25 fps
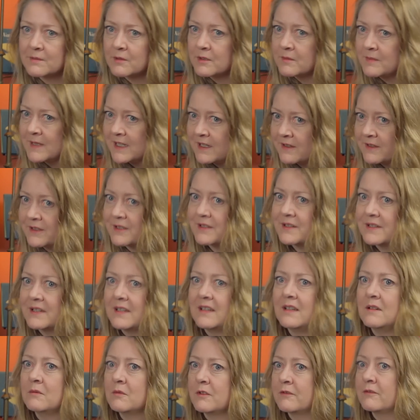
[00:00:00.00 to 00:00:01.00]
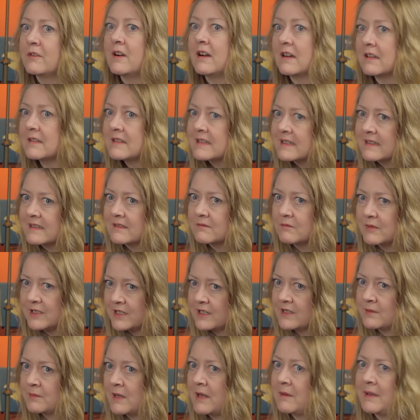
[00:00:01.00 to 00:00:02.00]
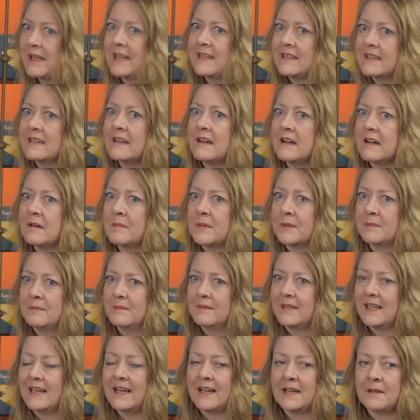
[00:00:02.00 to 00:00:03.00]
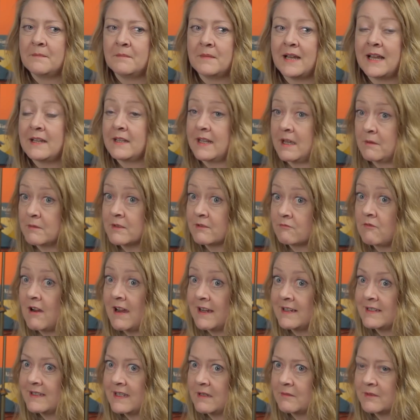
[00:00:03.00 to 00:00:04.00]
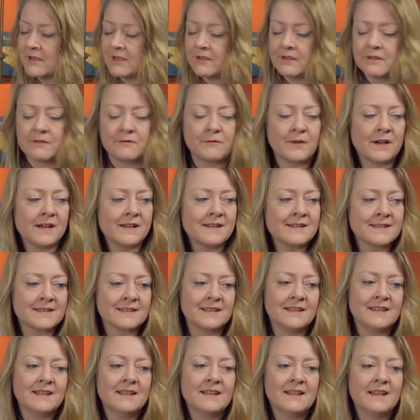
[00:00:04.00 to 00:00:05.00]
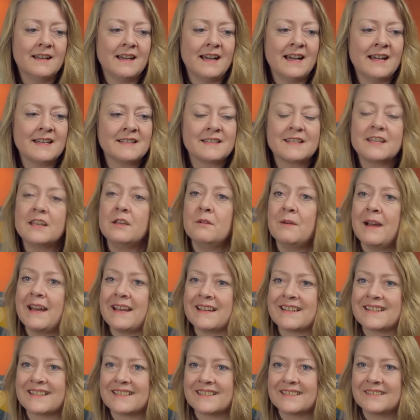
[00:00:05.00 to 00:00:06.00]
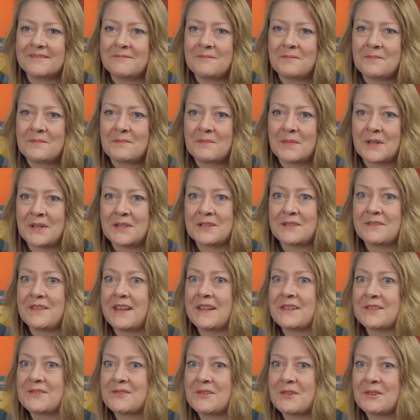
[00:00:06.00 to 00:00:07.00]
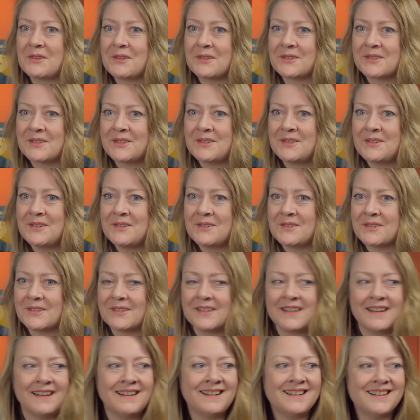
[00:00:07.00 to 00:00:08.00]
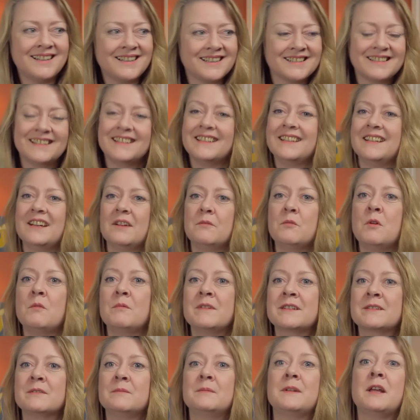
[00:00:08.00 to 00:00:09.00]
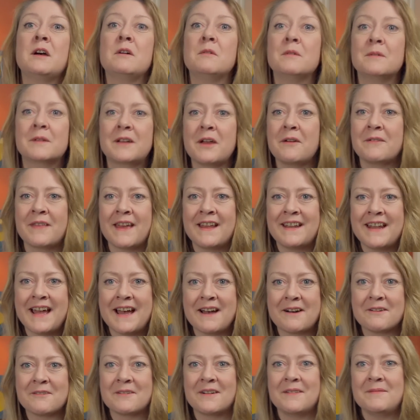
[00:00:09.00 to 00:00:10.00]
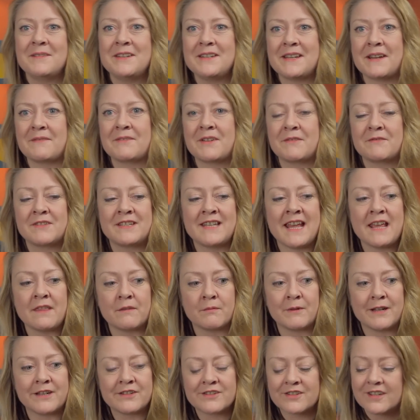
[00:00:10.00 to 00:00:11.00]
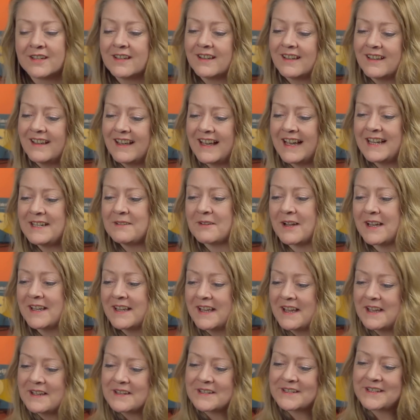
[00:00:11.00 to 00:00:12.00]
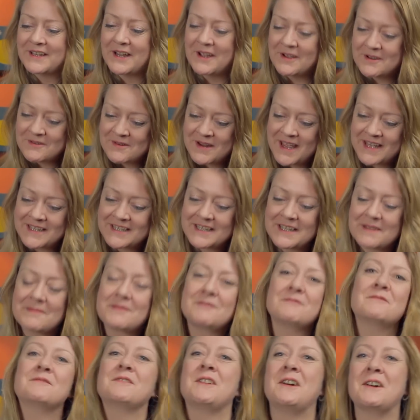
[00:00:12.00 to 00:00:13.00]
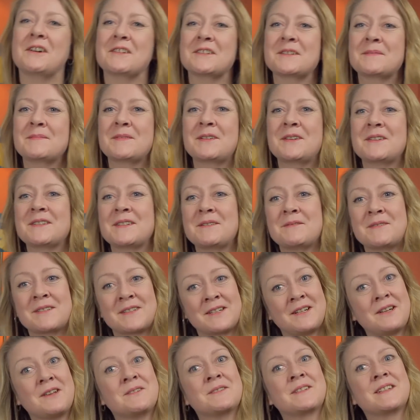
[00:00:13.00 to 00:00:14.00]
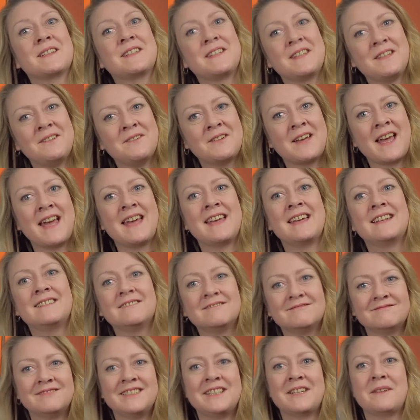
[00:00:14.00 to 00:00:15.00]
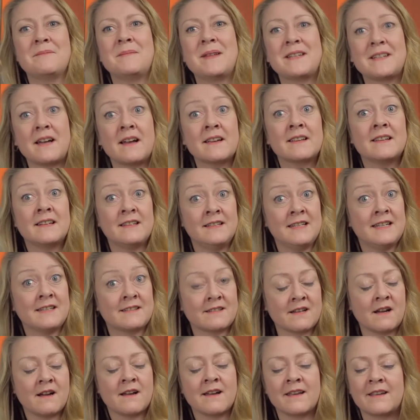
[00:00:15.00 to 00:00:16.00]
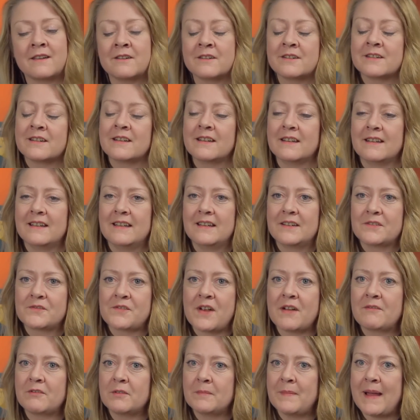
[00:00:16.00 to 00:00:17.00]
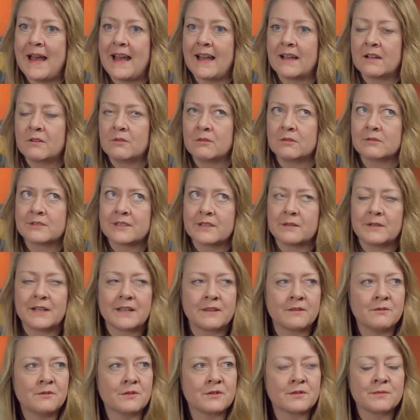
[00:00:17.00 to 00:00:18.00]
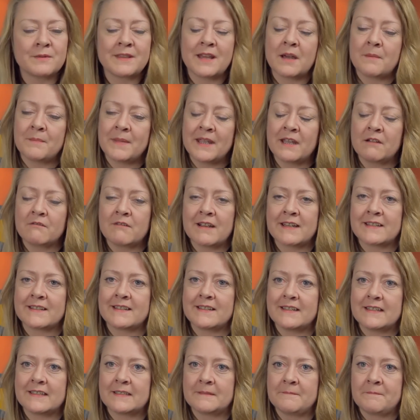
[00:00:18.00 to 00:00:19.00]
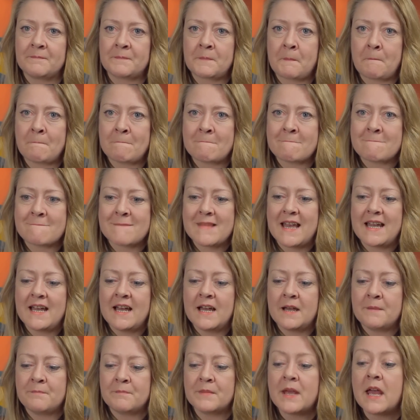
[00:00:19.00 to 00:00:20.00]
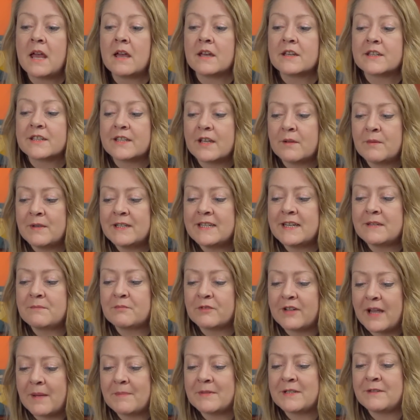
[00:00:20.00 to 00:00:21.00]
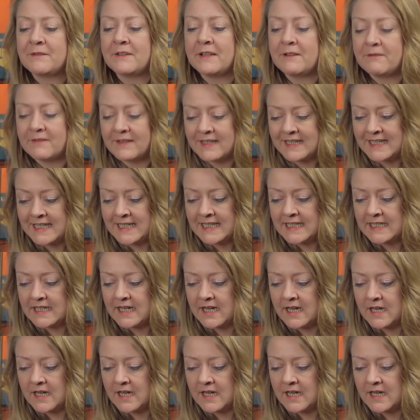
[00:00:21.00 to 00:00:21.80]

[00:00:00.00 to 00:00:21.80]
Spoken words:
would be good were France, which is where we ended up, and that was right, that was good advice, and the US, because of their strong constitution. What whistleblower would go there now? I mean, you'd have to have a death wish. Anyway, so we ended up in France because it was closer to the UK and, you know, meant at least I could travel back, or so I thought, without being arrested. So we did preemptively flee,